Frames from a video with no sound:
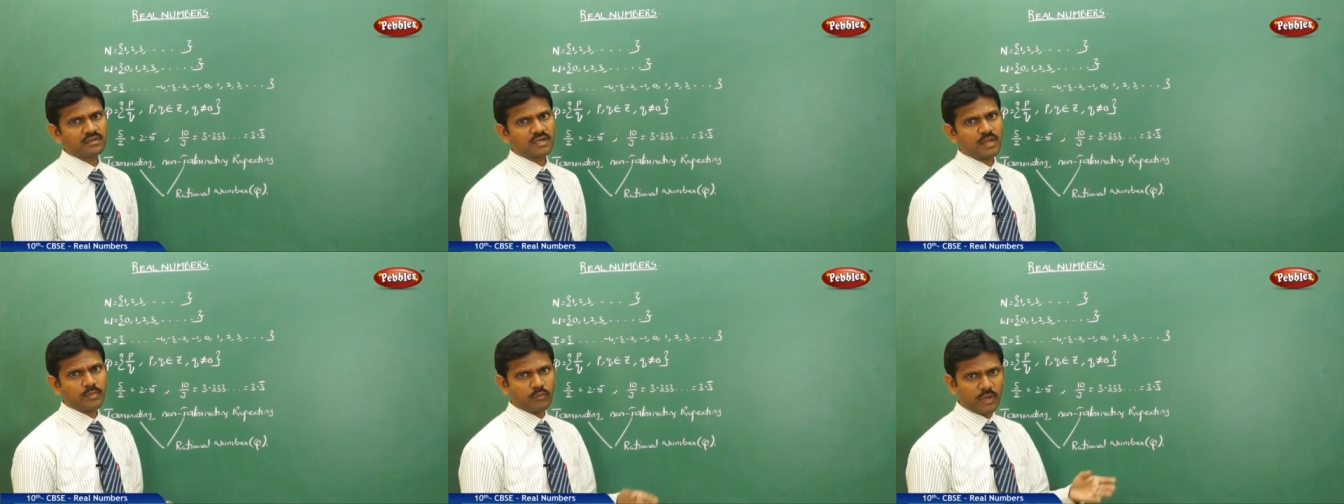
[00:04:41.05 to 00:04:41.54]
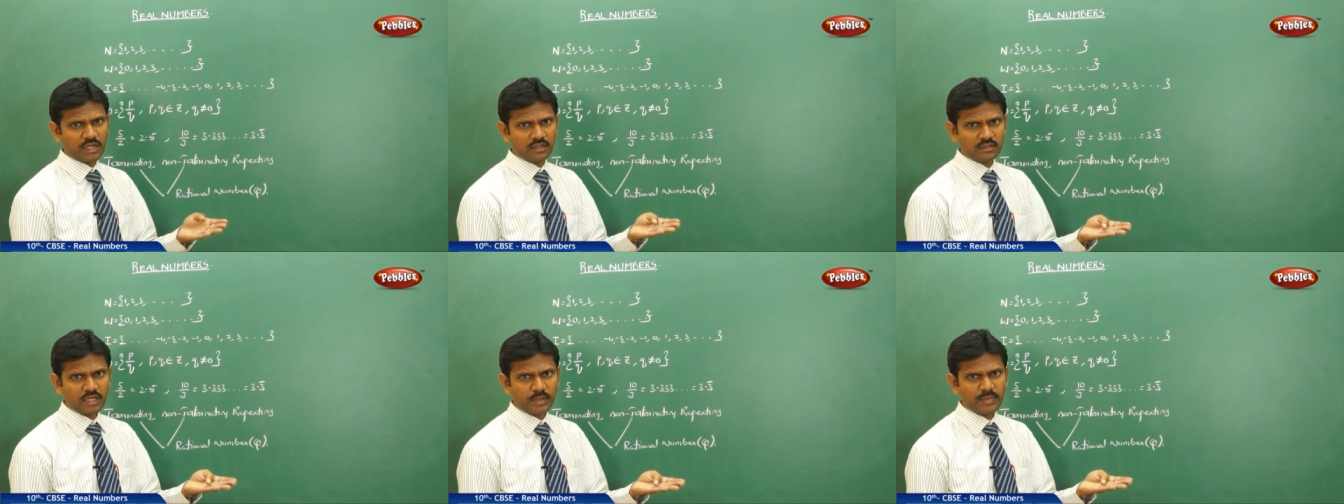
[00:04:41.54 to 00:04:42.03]
Number
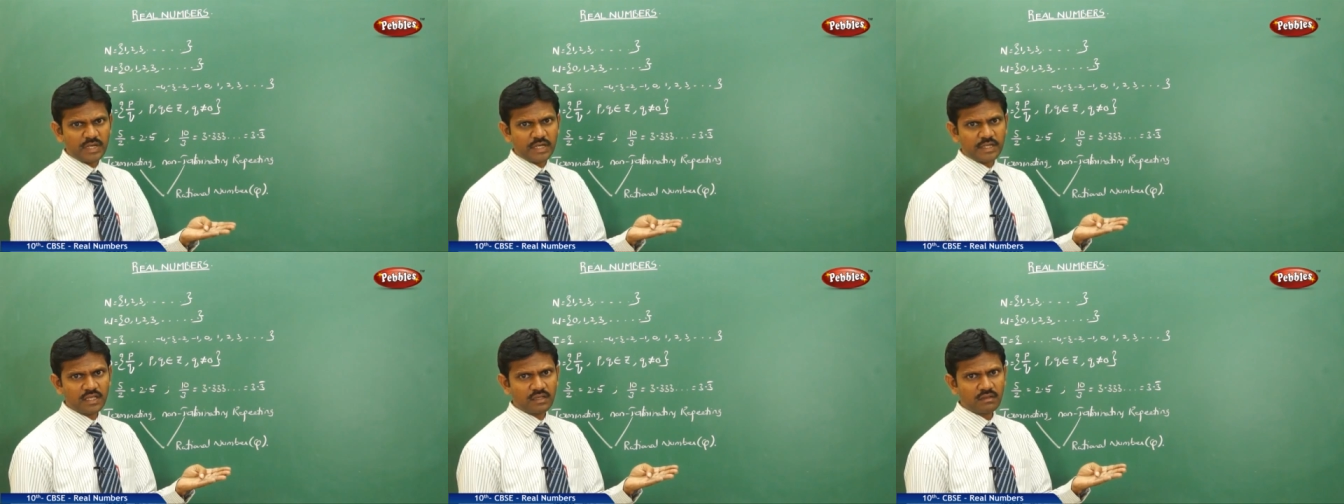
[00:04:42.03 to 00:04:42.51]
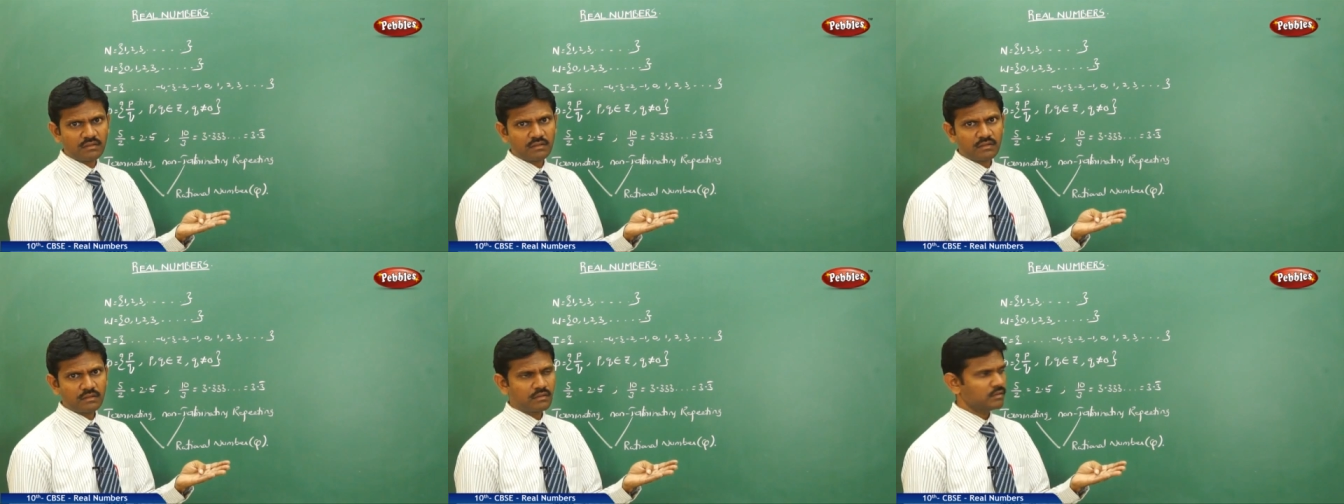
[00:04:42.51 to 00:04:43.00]
1 terminating,
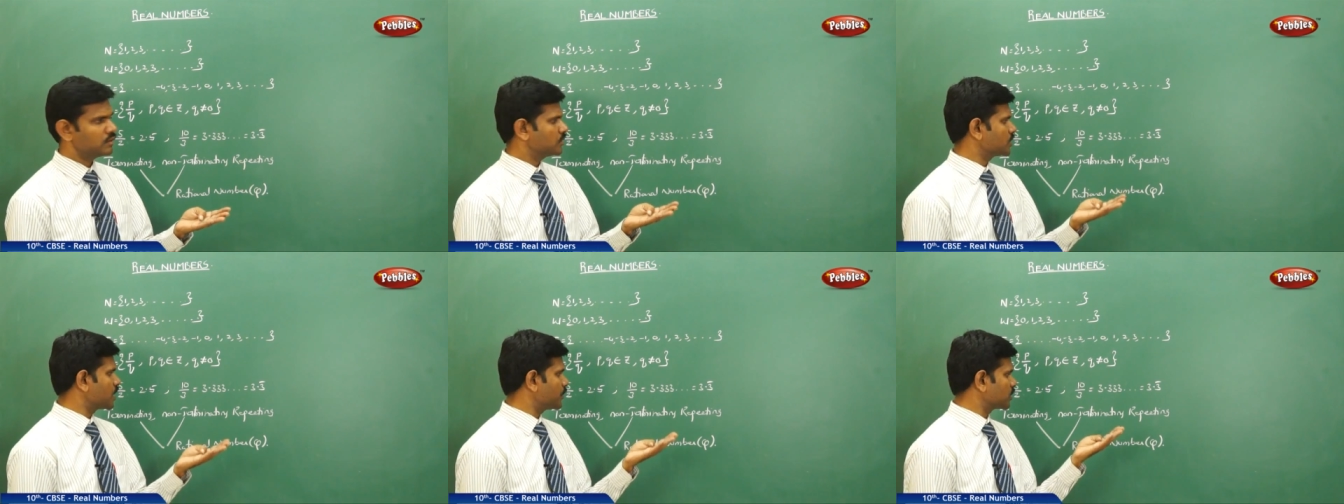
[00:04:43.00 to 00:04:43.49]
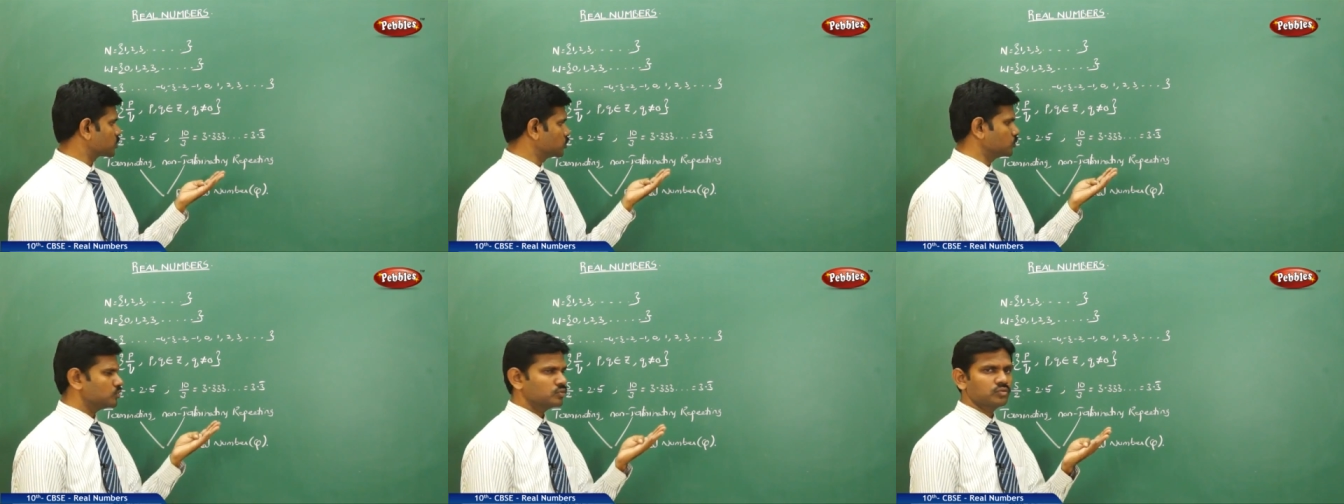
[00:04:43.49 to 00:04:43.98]
number
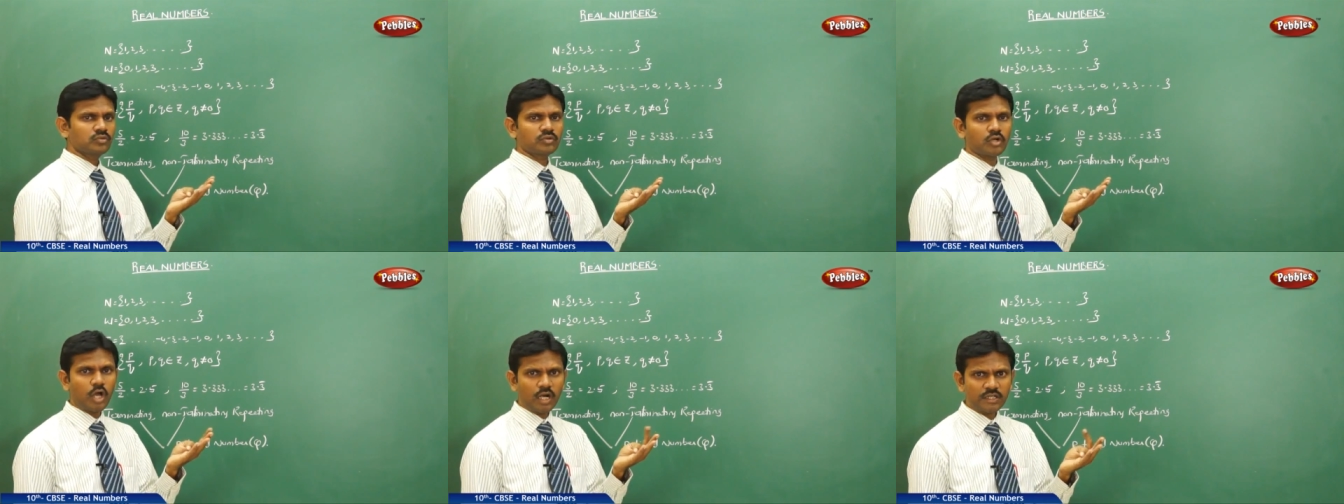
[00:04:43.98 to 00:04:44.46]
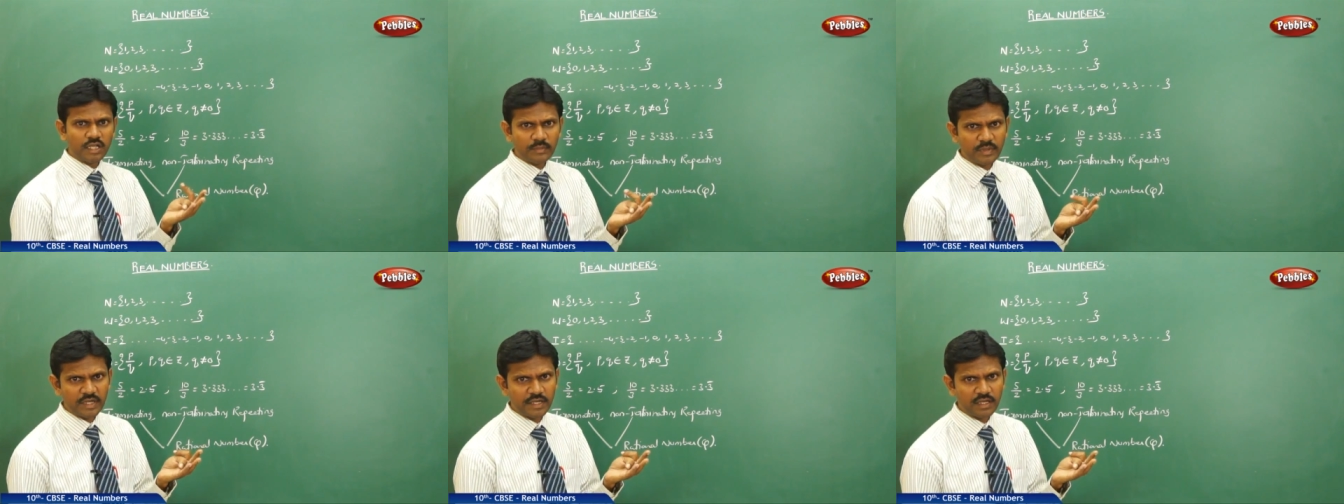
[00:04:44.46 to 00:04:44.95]
2
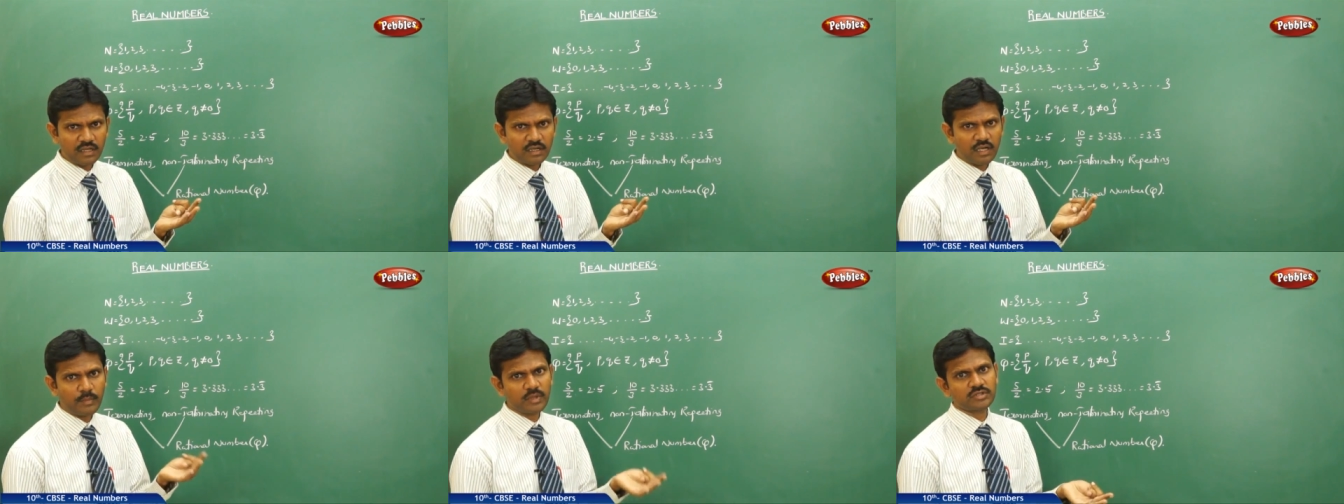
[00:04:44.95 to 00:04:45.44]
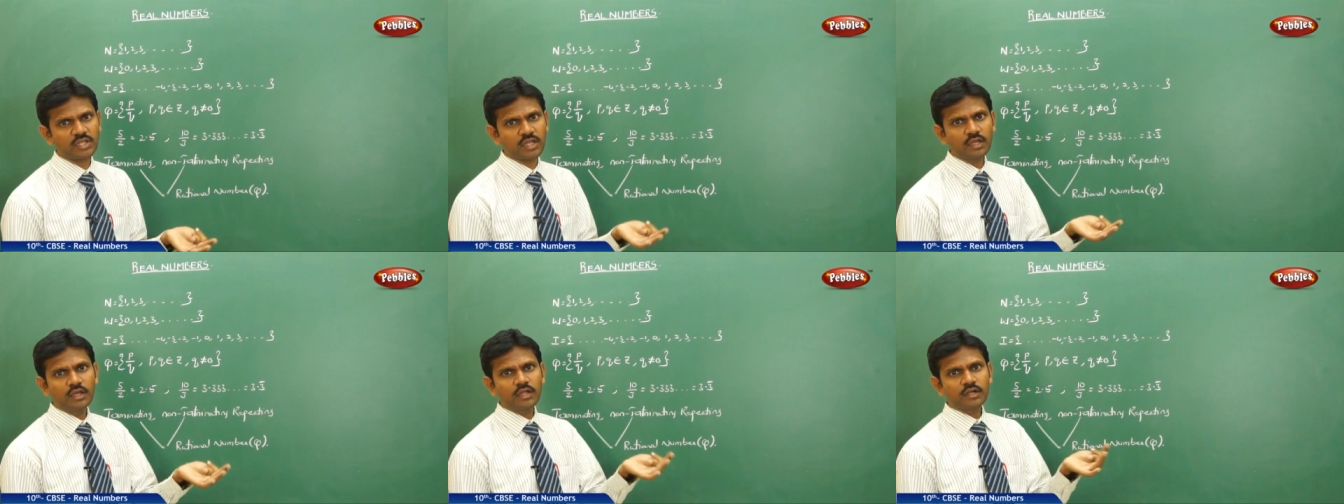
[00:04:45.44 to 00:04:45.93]
non-terminating, number
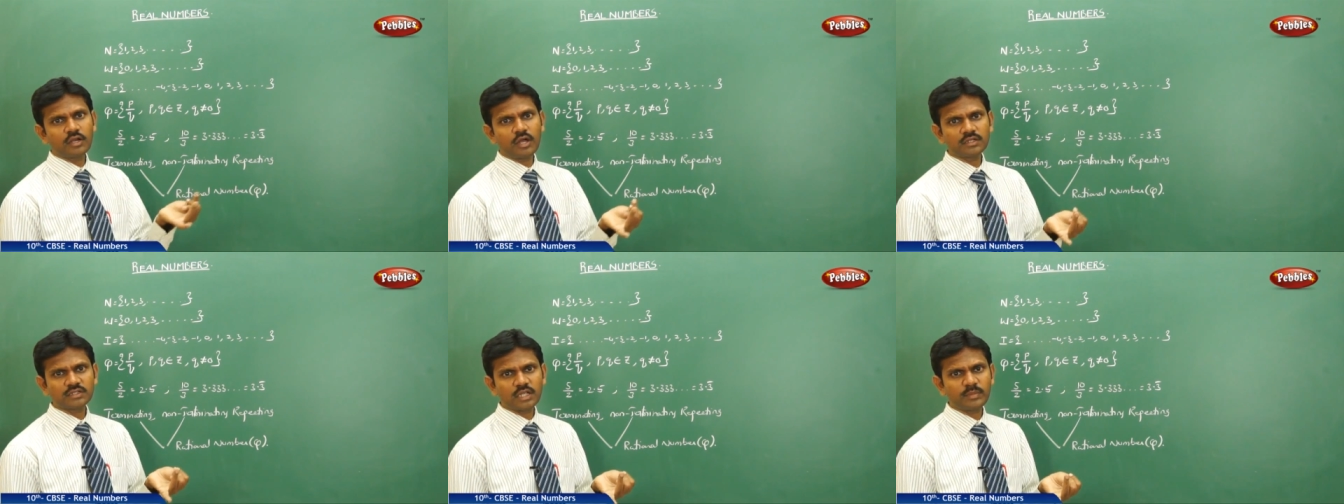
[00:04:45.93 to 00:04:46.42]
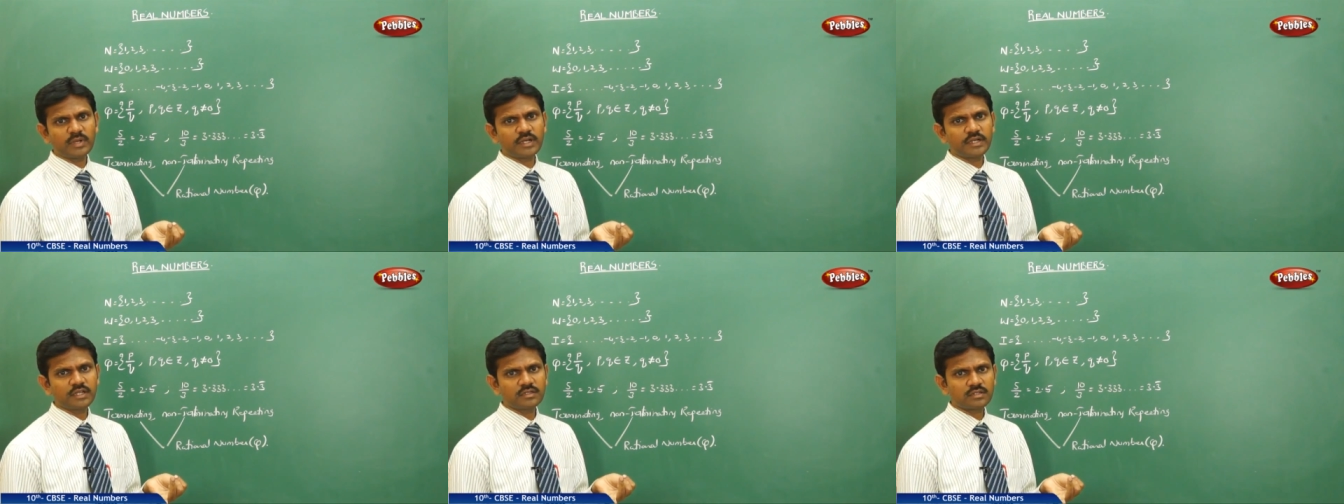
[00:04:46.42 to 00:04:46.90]
3
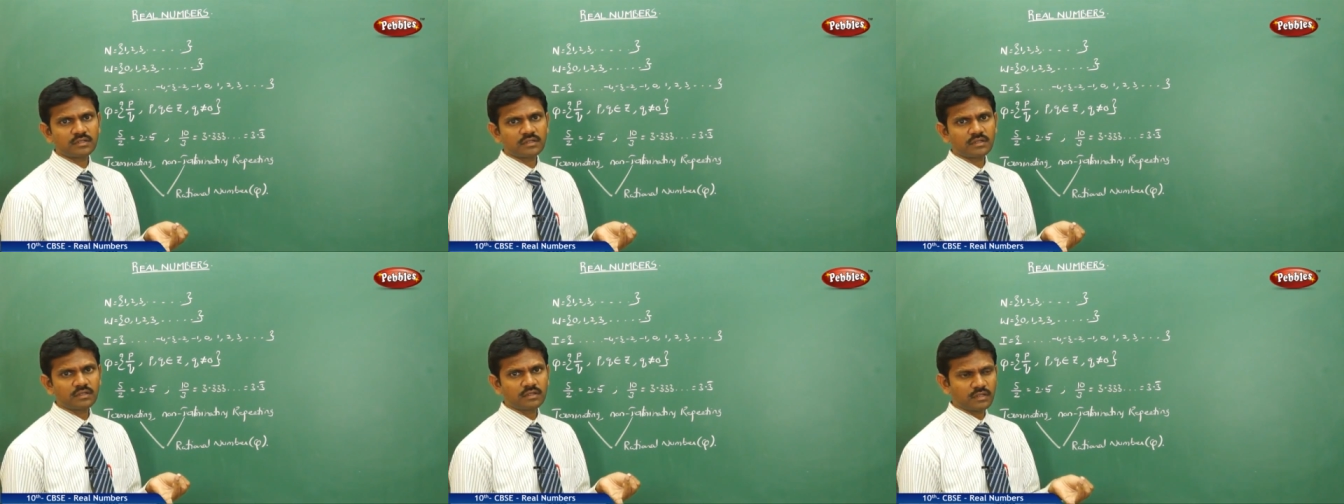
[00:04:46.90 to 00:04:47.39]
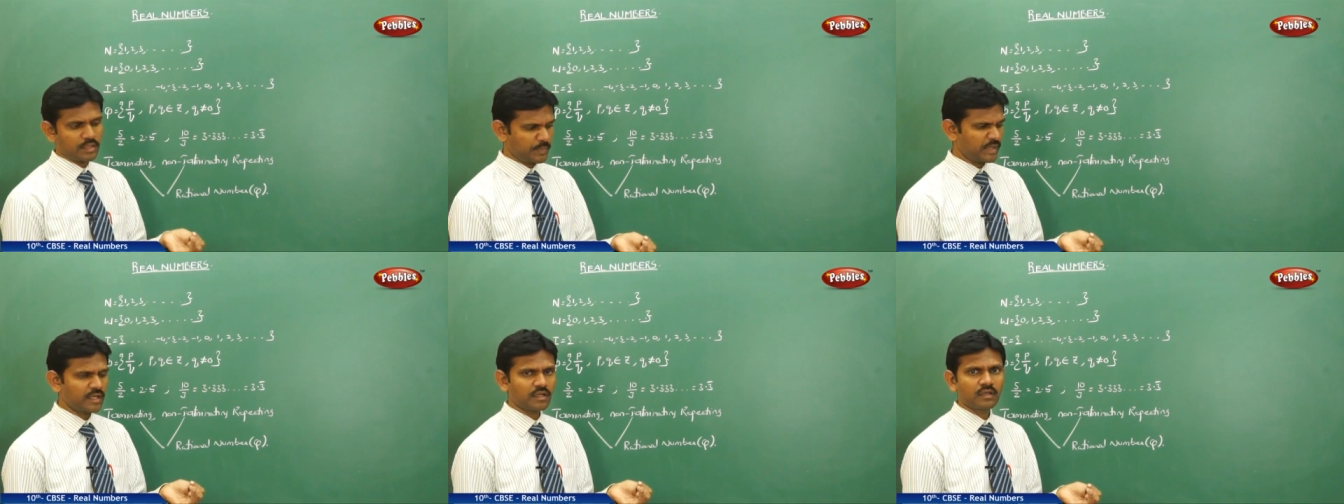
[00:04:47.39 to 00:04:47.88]
non-terminating
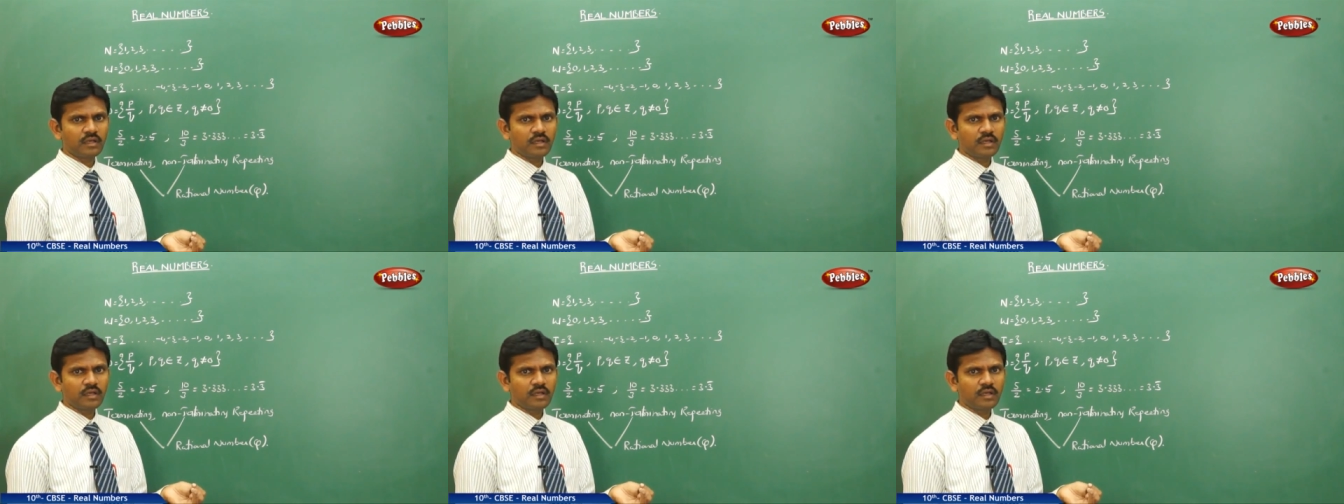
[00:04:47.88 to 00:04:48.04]
repeating.